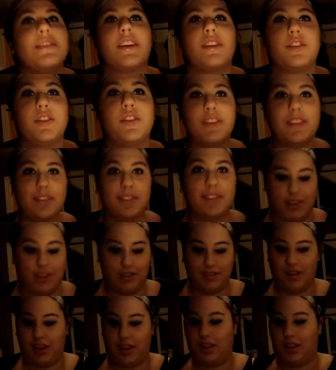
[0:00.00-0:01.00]
So as you can see,
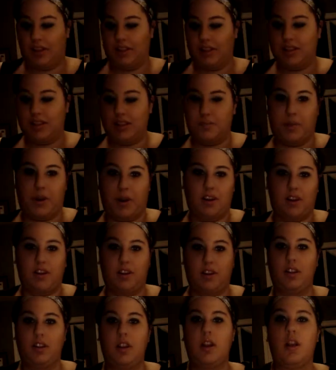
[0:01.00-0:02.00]
it's got lots of
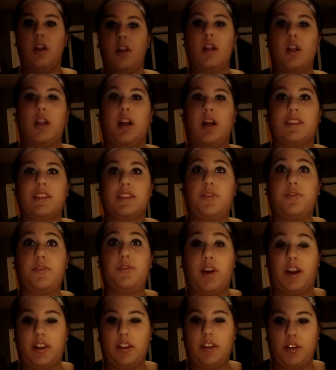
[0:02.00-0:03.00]
sparkle, lots of
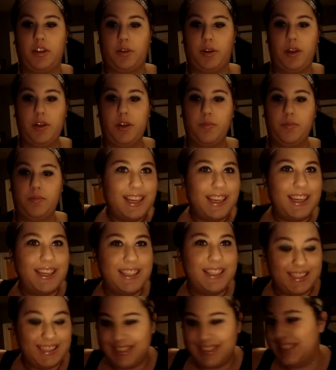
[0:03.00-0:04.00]
fun to it.
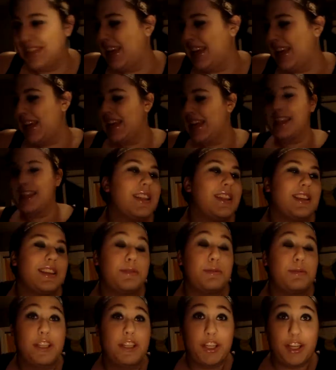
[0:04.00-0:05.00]

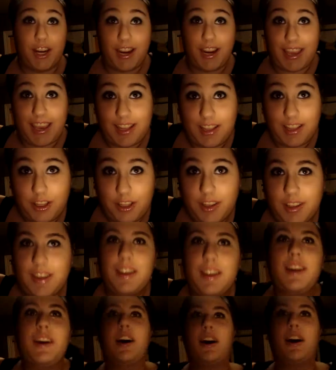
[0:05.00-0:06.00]
This is my sugar cake
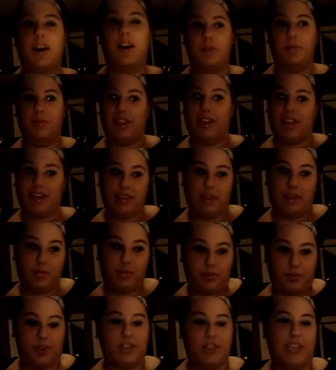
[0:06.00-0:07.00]
look. Like I said
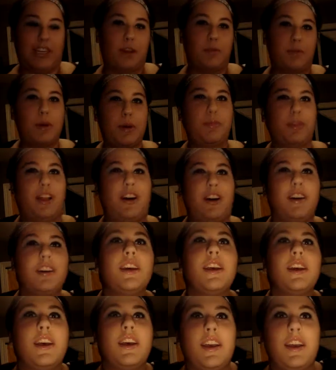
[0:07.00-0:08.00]
before, check out my
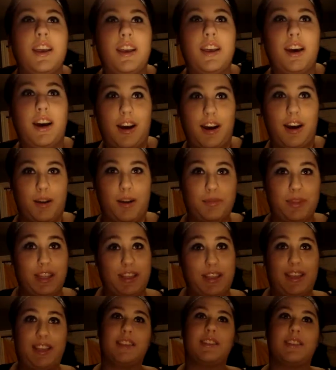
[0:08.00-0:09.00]
blog.
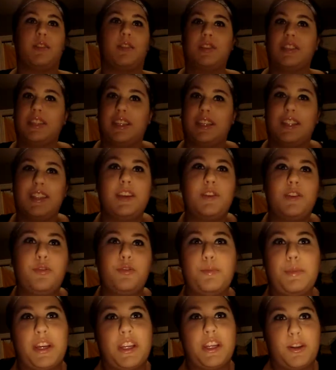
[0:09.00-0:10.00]
The link is obviously in the
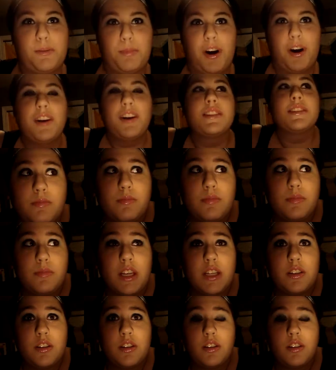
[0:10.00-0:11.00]
information box.
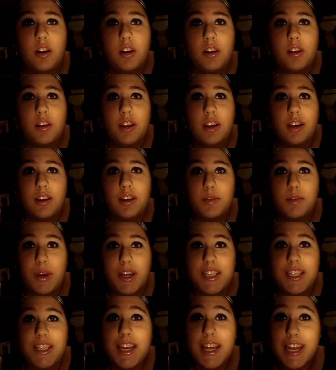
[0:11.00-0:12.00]
That took longer than I
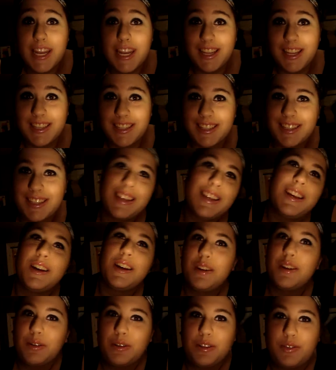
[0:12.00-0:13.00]
expected.
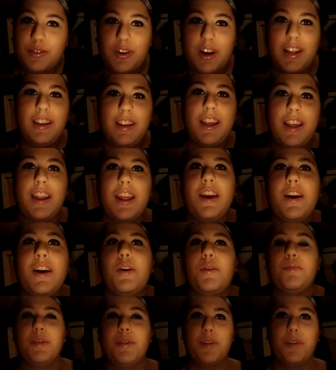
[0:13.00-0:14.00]
It was fun, and I
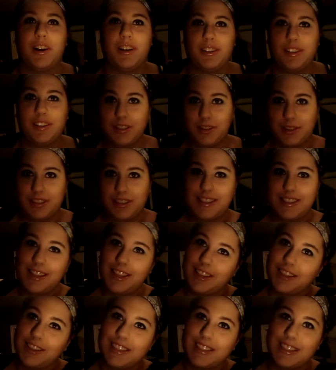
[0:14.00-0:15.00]
hope you all enjoy this
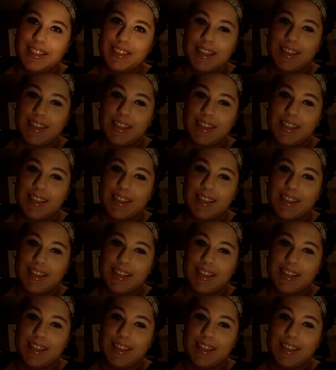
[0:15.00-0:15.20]
look.